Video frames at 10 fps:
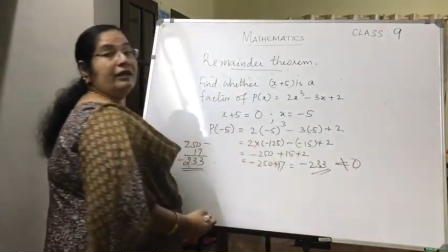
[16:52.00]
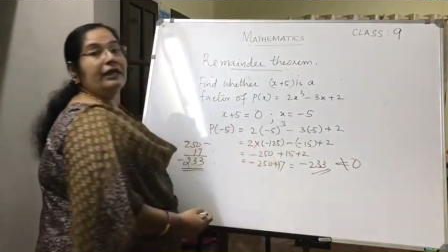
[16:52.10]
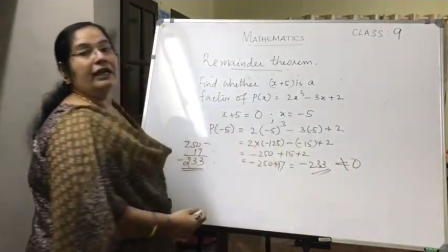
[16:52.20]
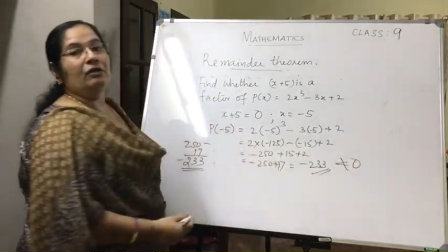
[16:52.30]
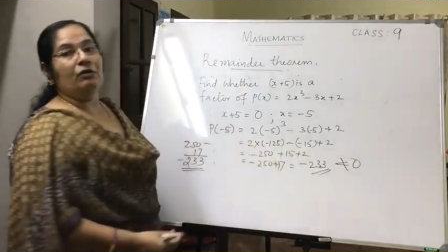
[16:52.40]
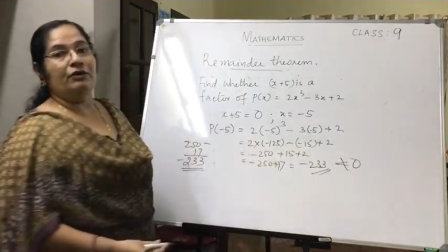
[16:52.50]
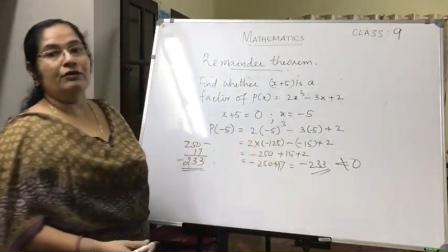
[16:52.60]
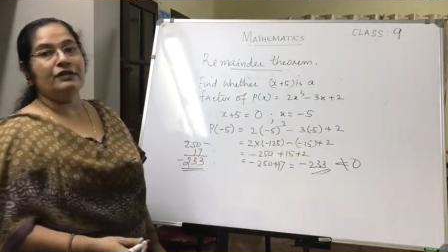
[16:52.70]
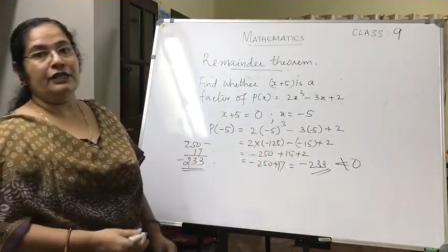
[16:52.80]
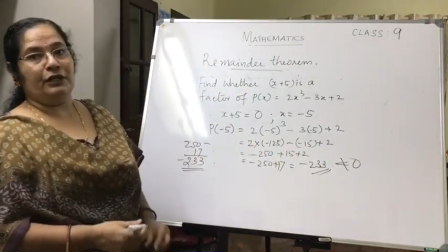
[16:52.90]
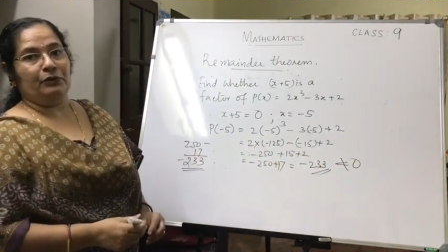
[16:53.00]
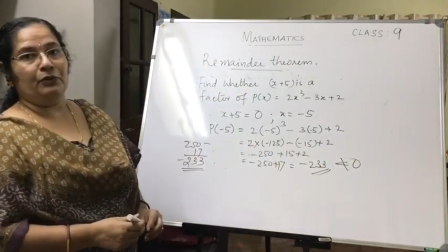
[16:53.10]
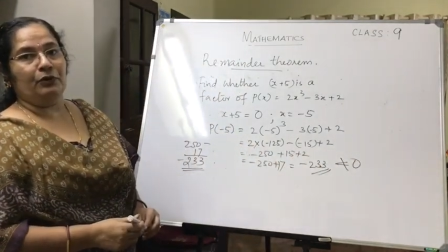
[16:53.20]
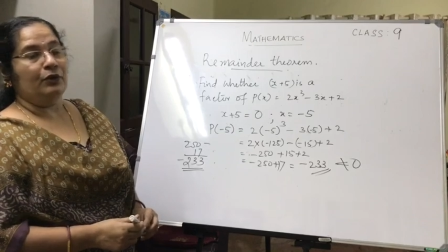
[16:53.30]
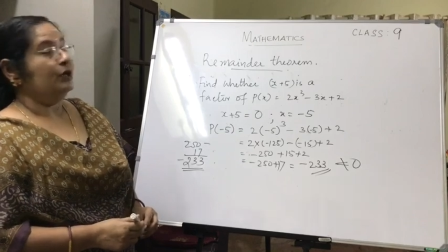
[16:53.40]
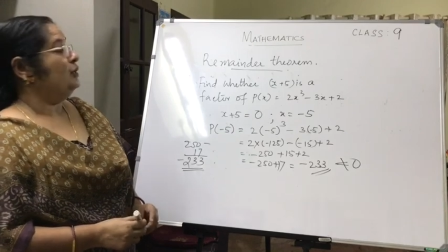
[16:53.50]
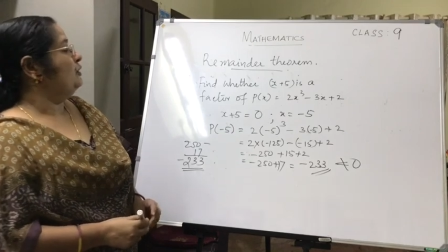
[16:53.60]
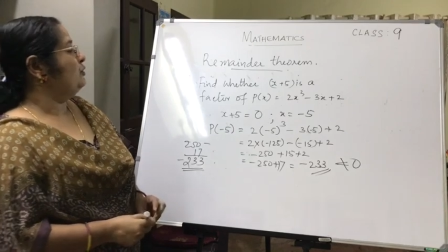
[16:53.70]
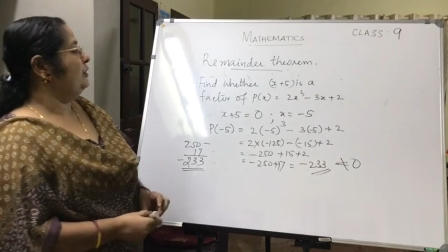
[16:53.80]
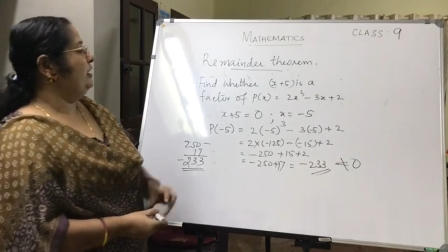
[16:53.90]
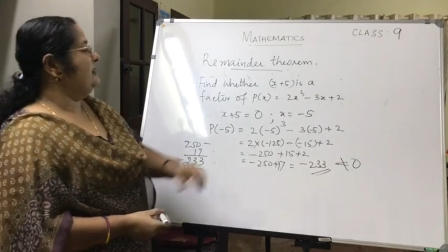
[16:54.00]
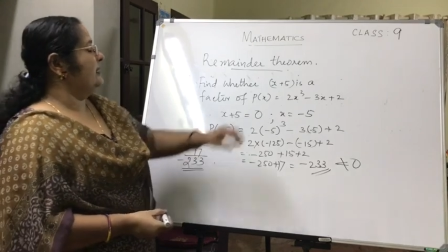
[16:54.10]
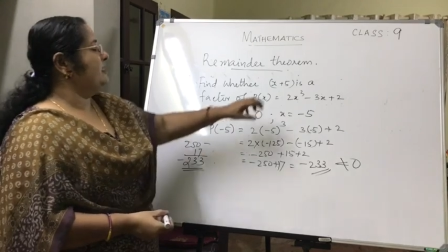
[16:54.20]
equal to 0. So is x